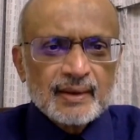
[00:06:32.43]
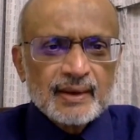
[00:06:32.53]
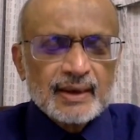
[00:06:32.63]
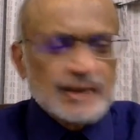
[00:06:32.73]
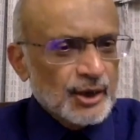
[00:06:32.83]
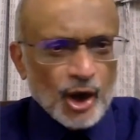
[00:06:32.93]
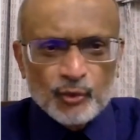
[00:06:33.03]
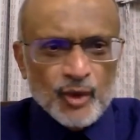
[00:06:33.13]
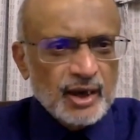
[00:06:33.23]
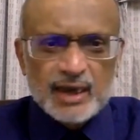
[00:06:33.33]
It did
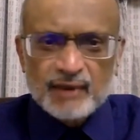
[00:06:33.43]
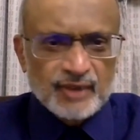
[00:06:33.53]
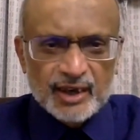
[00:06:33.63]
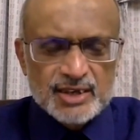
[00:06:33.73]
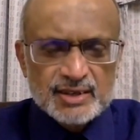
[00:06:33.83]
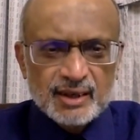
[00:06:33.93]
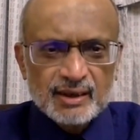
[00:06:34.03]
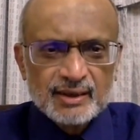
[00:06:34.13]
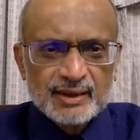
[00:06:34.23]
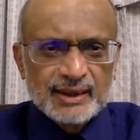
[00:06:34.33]
not work in Afghanistan.
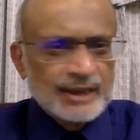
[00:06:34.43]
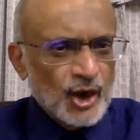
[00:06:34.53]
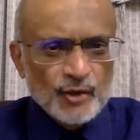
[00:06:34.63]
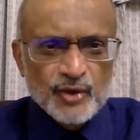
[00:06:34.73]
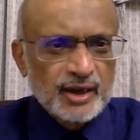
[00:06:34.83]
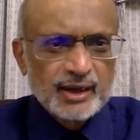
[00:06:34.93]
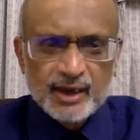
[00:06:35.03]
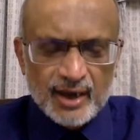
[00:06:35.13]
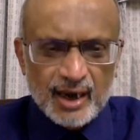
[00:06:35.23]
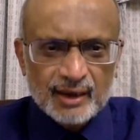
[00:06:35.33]
It did not work in
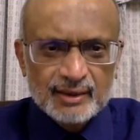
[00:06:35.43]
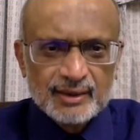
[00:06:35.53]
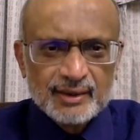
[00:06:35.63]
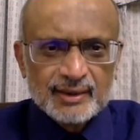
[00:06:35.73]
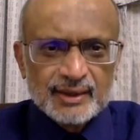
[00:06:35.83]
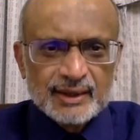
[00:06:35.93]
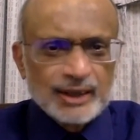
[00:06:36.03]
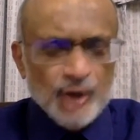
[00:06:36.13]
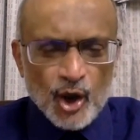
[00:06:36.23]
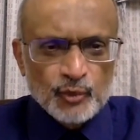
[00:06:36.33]
Iraq. It
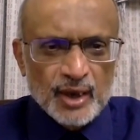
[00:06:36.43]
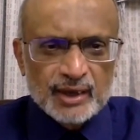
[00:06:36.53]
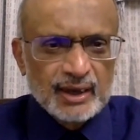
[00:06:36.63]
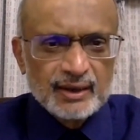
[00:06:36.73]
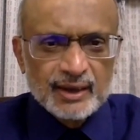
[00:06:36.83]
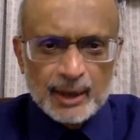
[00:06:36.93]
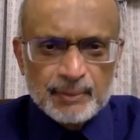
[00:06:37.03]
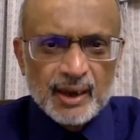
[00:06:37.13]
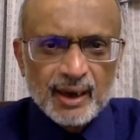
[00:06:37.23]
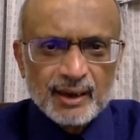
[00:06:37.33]
did not work in
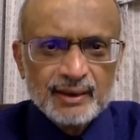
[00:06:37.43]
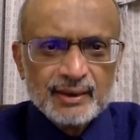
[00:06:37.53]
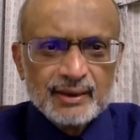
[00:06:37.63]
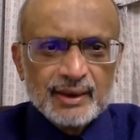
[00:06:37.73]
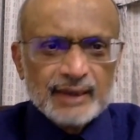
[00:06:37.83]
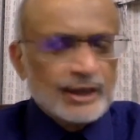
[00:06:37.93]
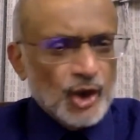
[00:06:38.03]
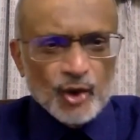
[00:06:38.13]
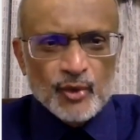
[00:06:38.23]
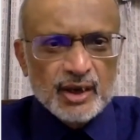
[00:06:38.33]
Libya. It did
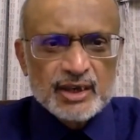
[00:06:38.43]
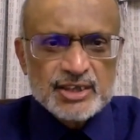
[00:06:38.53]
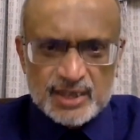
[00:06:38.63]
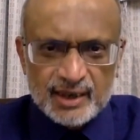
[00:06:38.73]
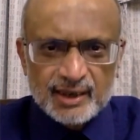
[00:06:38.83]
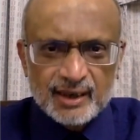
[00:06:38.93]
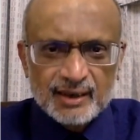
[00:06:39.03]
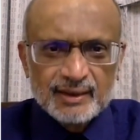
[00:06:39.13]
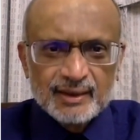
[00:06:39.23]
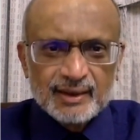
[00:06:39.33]
not work in Syria.
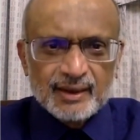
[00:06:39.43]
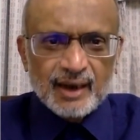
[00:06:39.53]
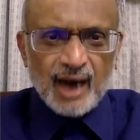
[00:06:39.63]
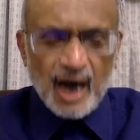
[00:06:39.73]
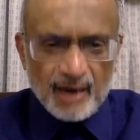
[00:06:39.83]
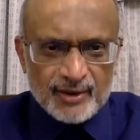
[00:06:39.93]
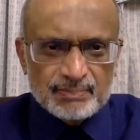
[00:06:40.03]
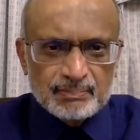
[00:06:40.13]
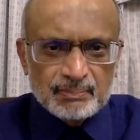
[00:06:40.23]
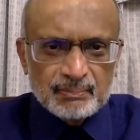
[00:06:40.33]

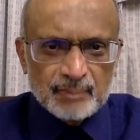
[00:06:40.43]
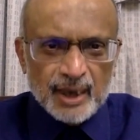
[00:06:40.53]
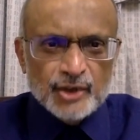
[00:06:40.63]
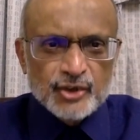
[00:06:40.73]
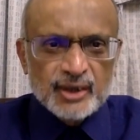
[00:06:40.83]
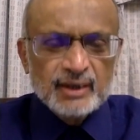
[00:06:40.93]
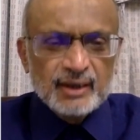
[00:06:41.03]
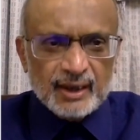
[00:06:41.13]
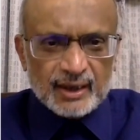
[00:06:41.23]
Our military